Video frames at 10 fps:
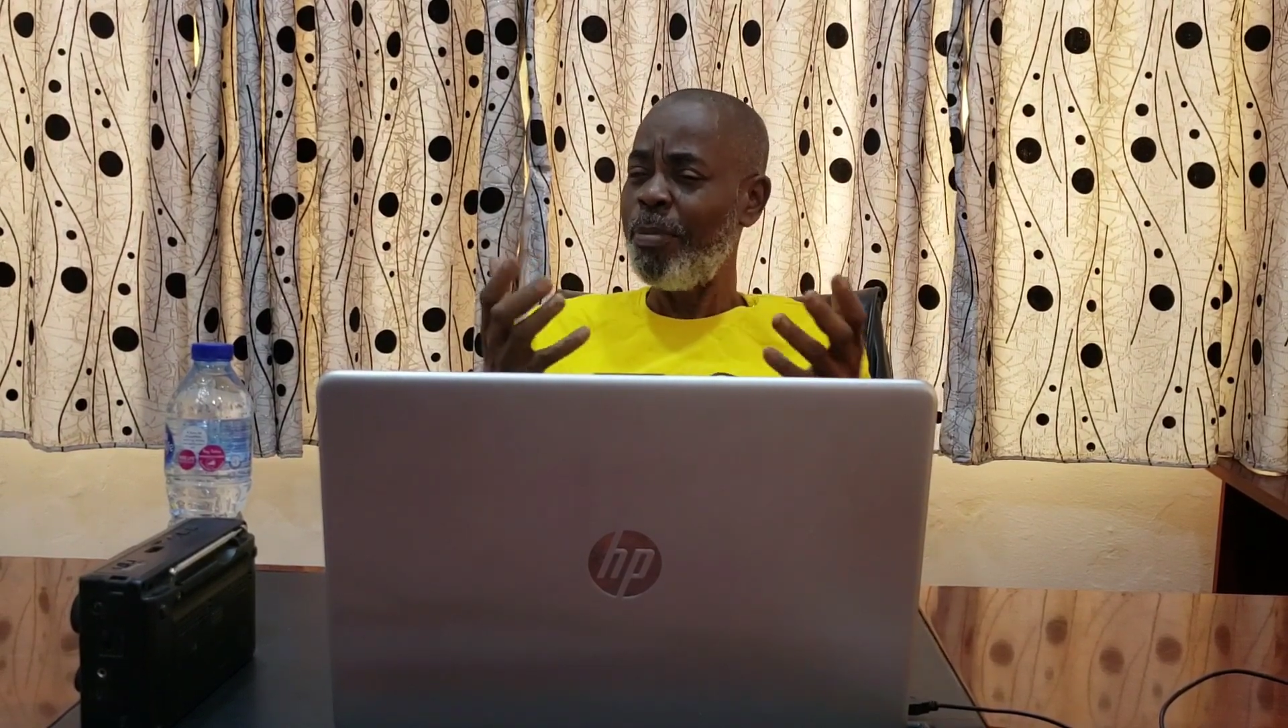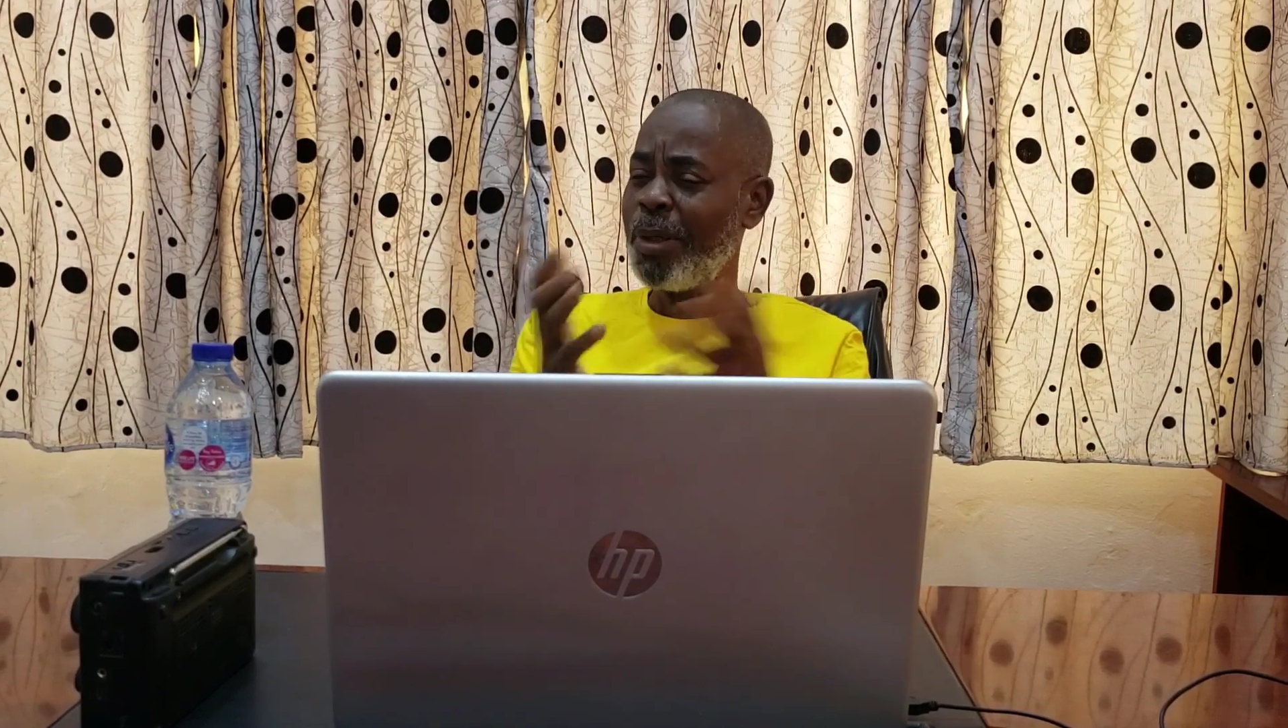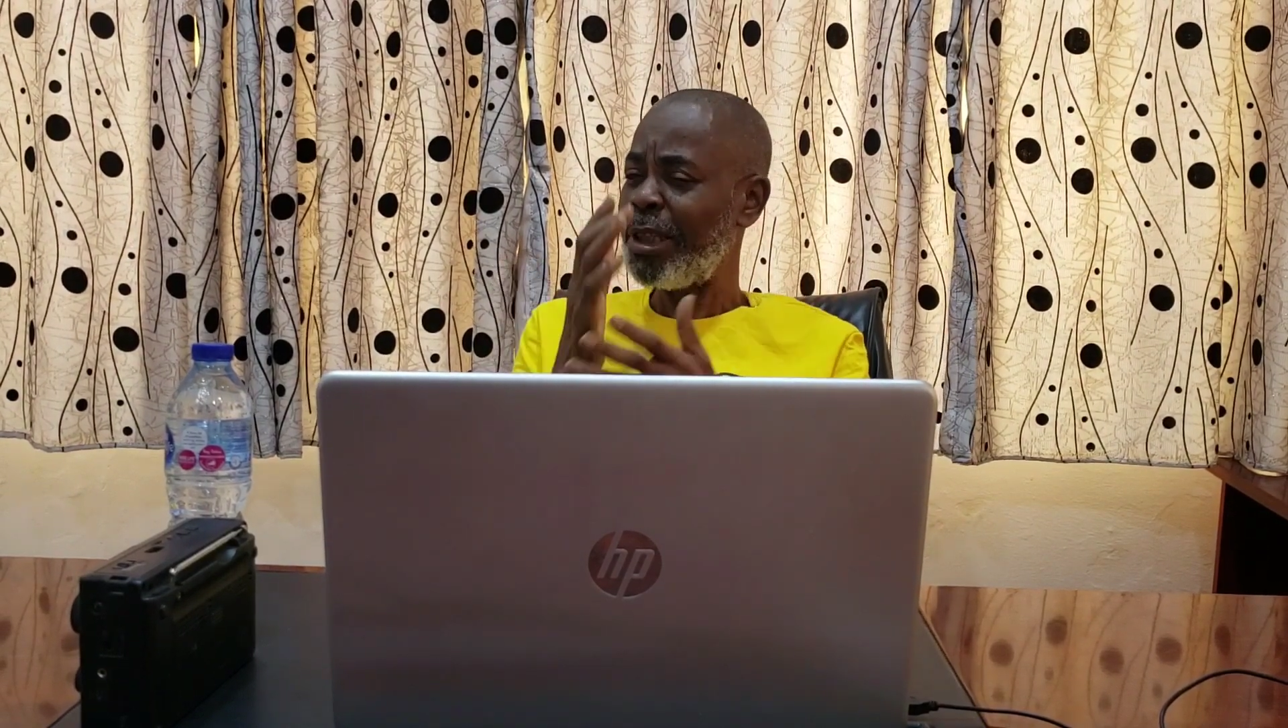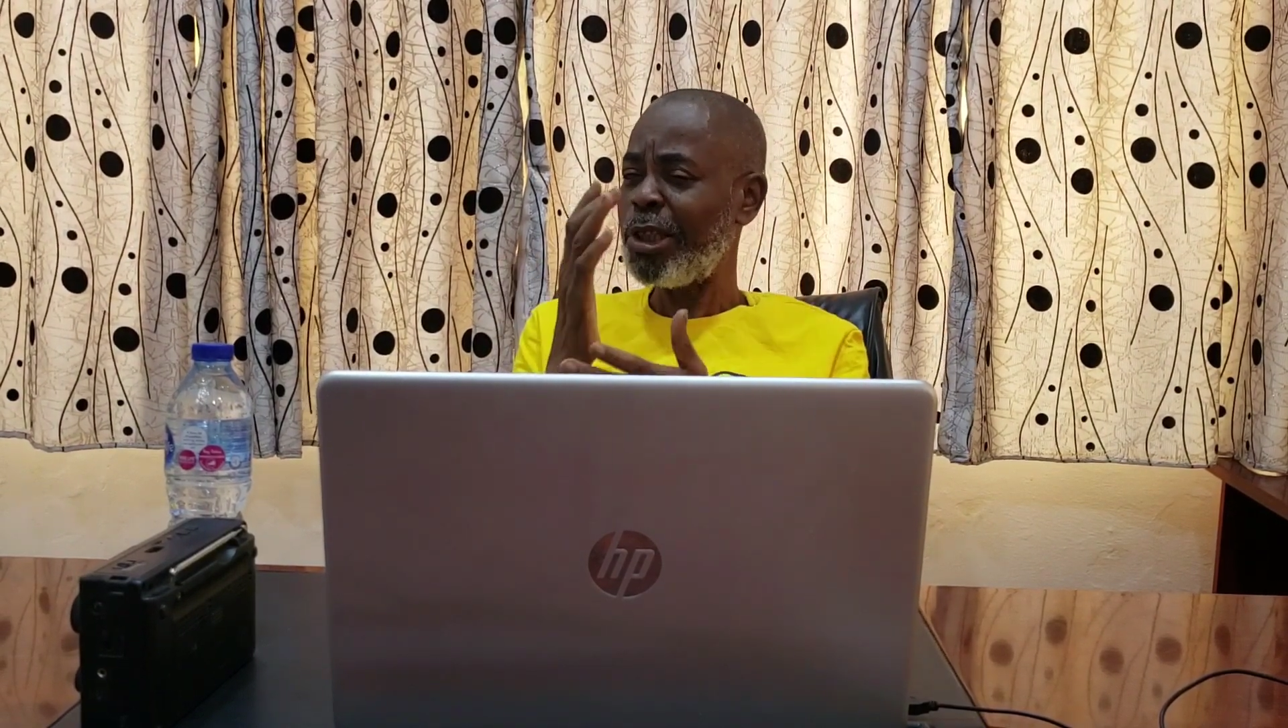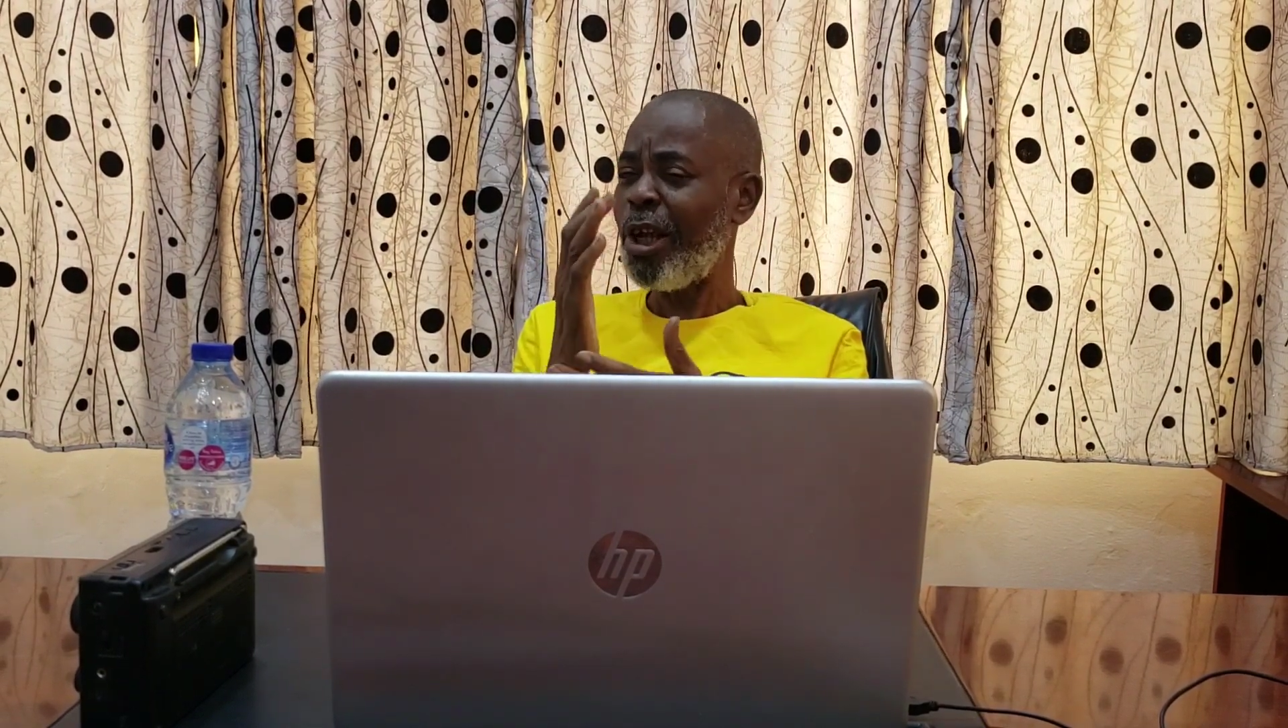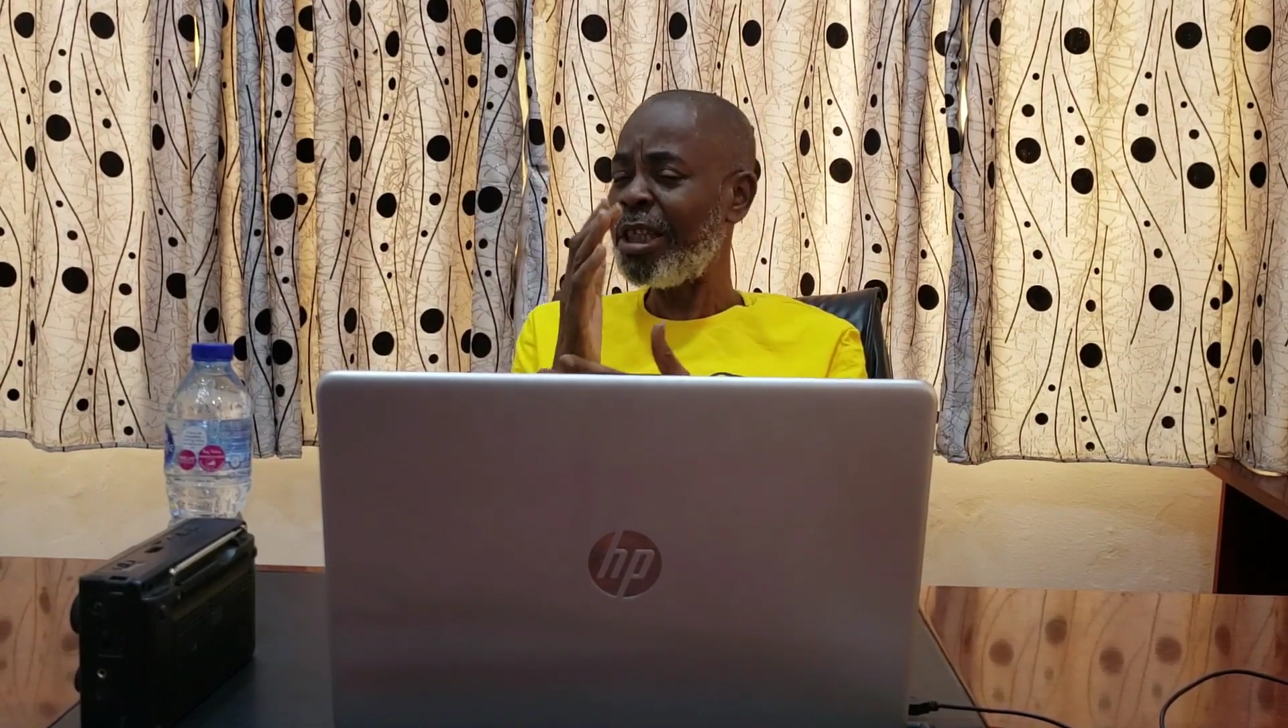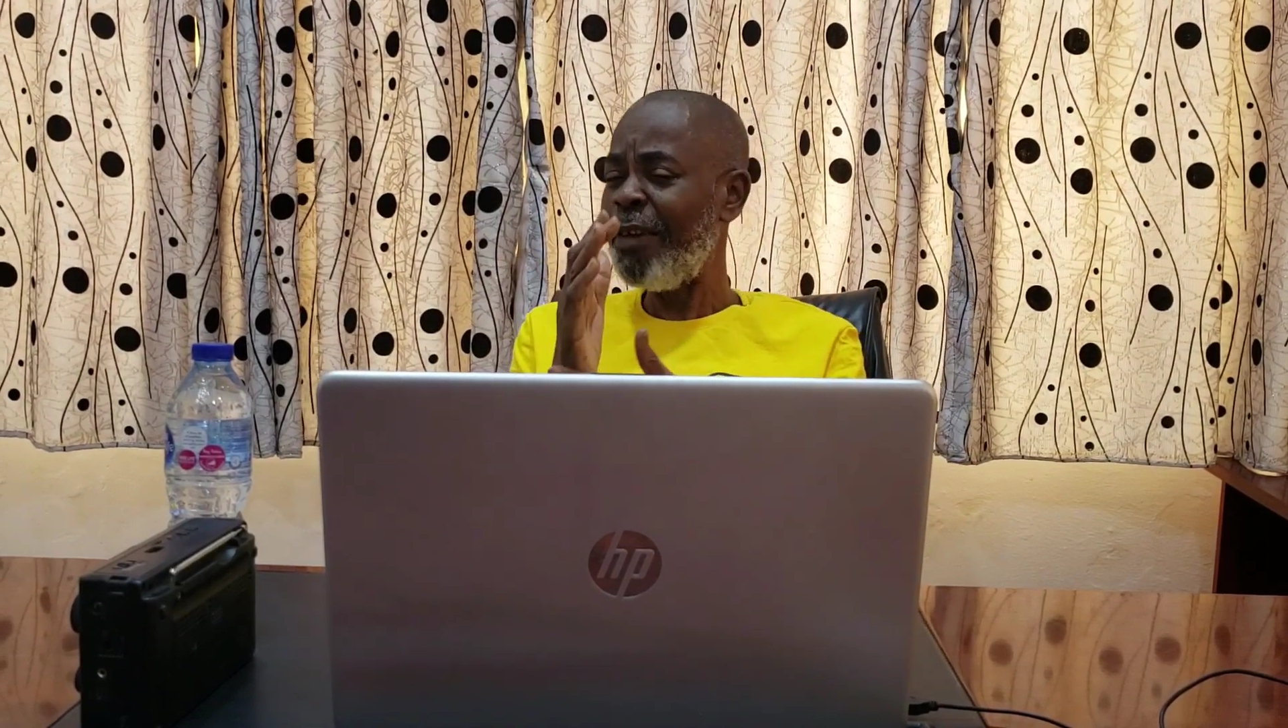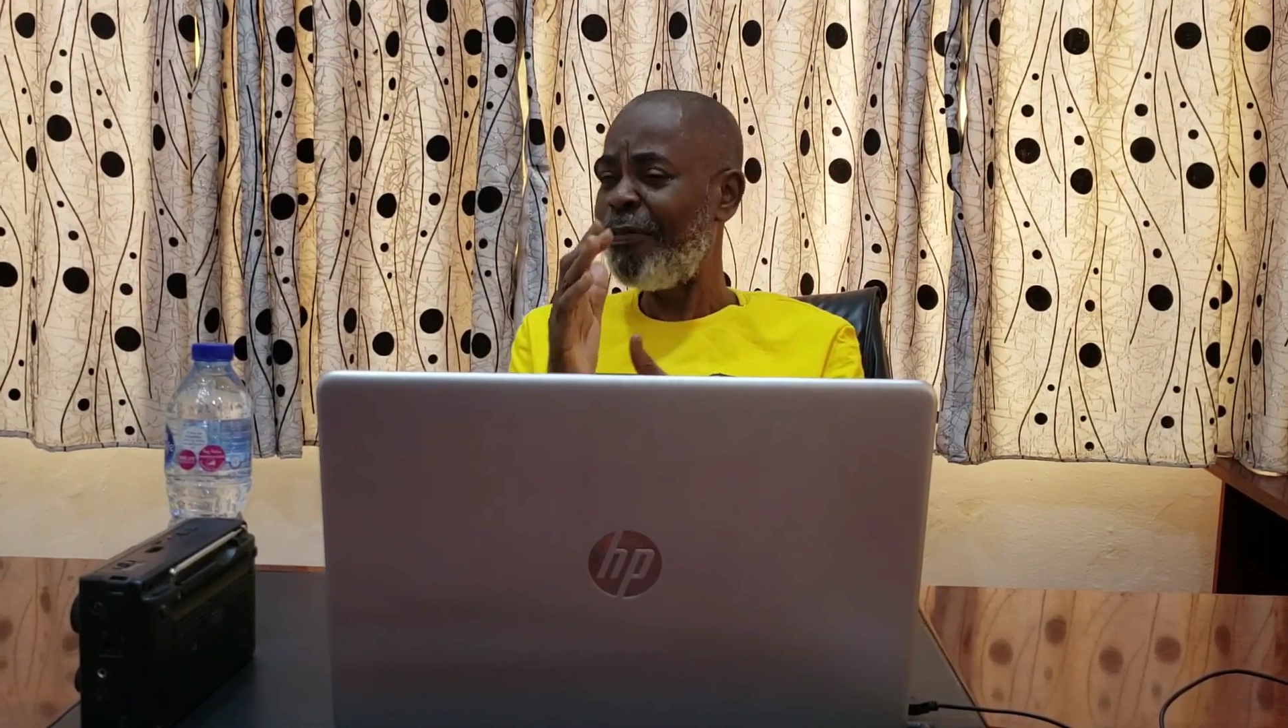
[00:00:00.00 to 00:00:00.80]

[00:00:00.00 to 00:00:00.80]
But it's not a